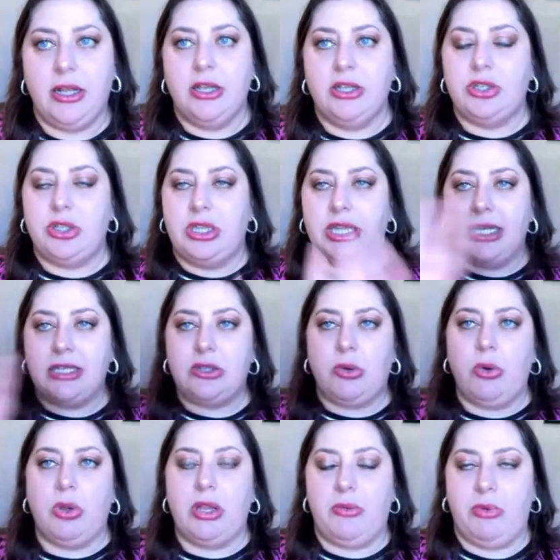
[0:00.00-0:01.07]
So that's
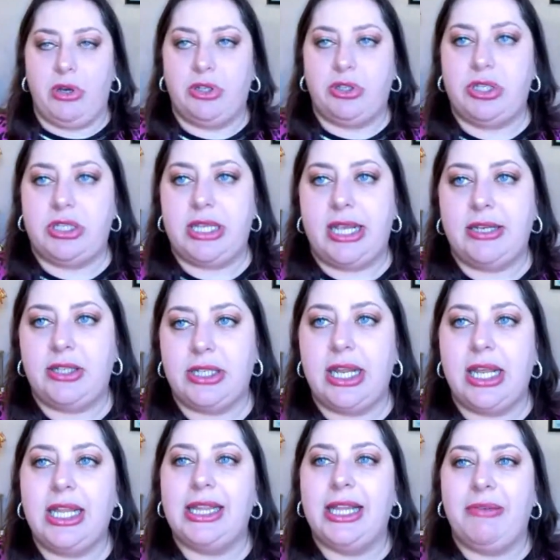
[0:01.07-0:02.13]
all I wanted to say
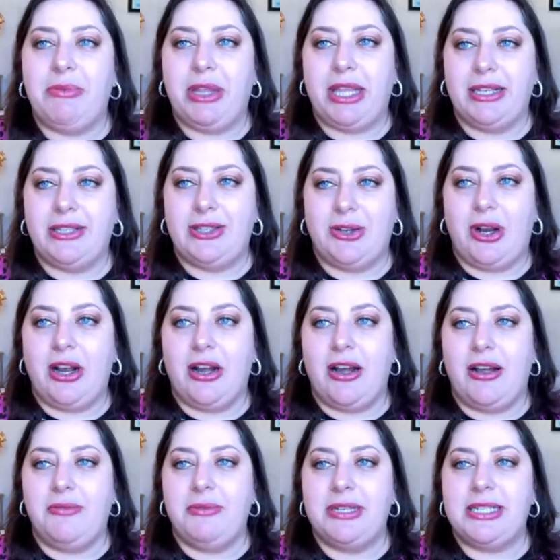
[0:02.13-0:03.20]
today. Let me get to your
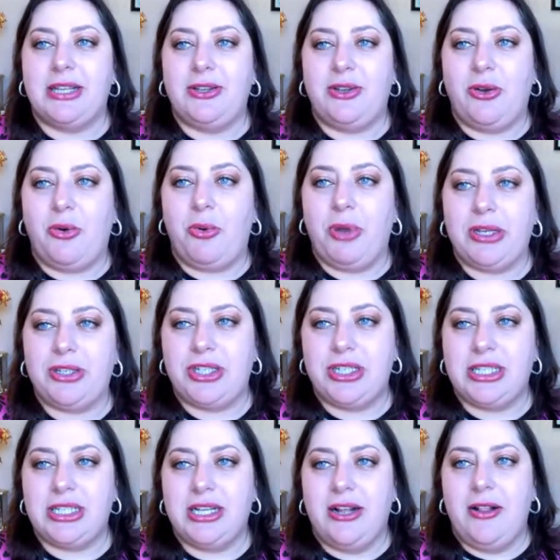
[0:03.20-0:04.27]
comments and your
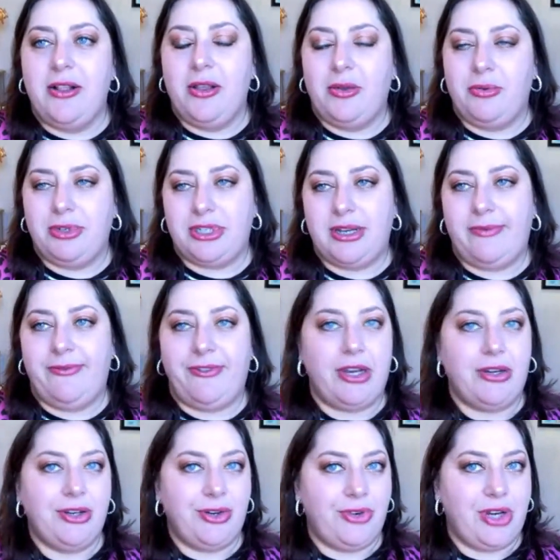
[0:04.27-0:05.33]
questions, which I'm
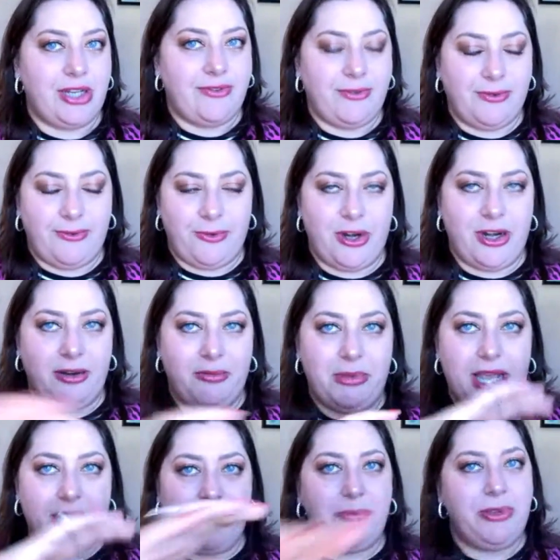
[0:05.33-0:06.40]
very grateful for, and I'm
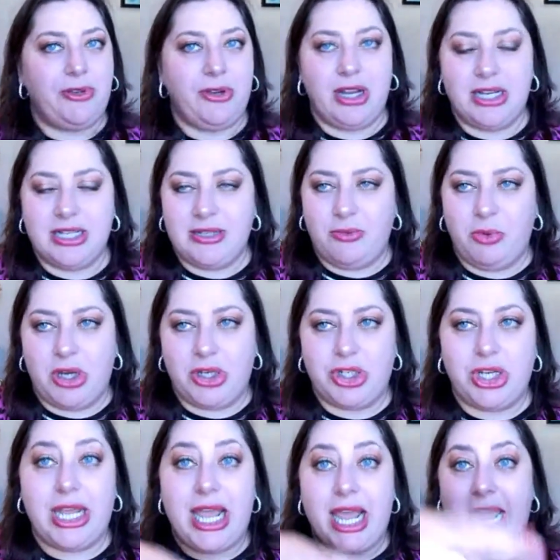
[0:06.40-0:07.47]
happy you guys are
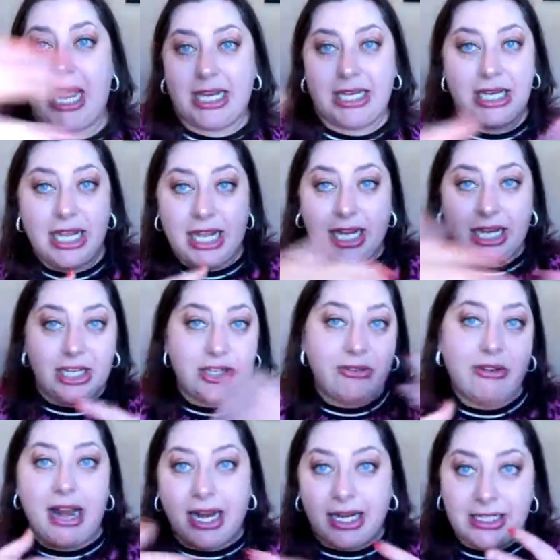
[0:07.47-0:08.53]
watching and
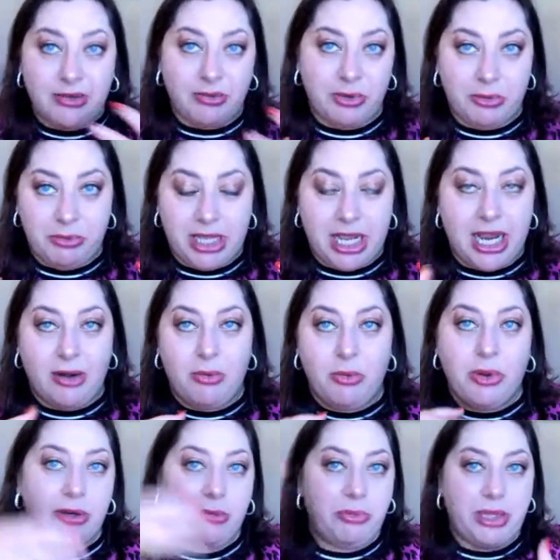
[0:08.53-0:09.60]
interacting with me. I don't
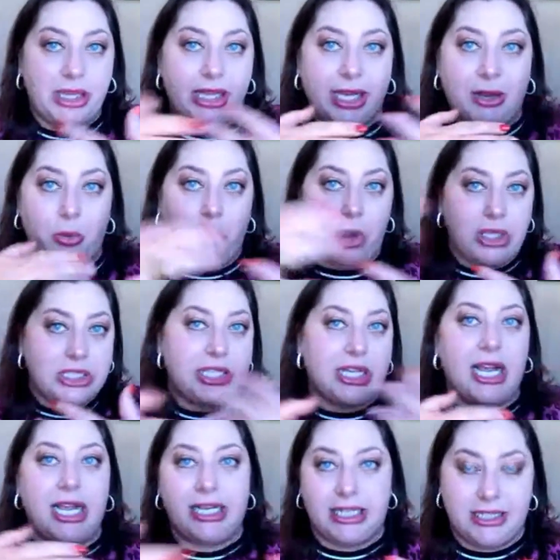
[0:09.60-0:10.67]
want to be like a
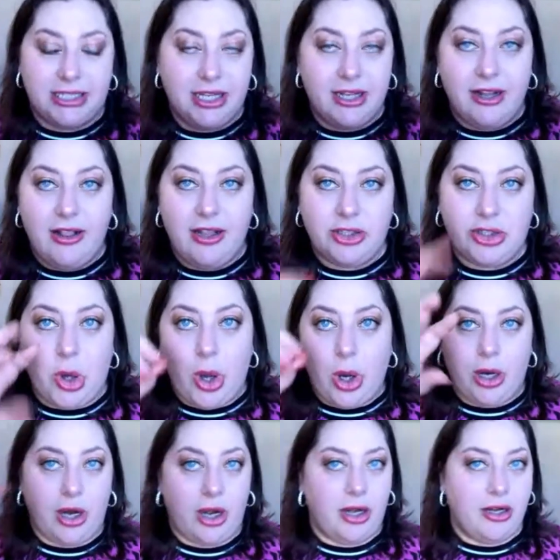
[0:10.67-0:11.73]
one-sided
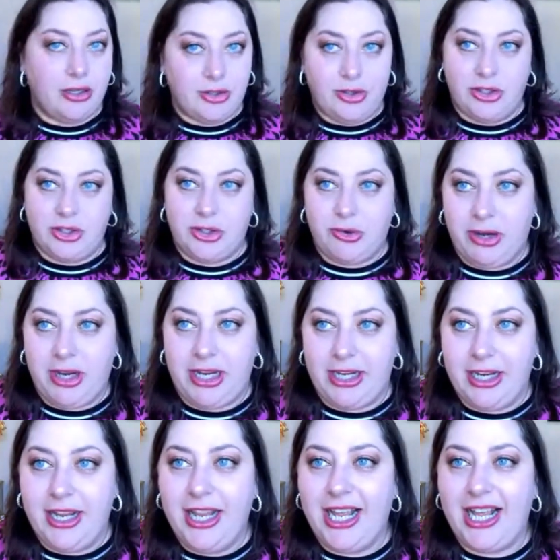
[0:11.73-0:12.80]
talker to the screen.
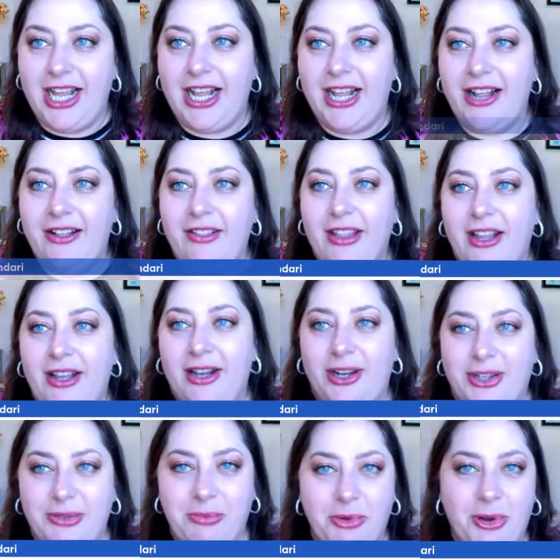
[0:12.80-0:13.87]

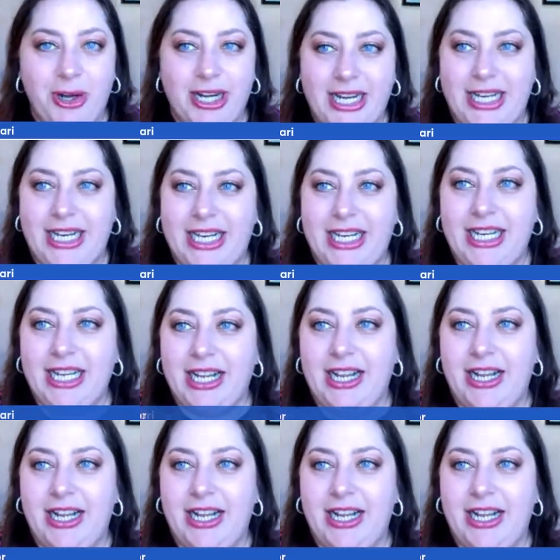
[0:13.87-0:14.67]
Good morning.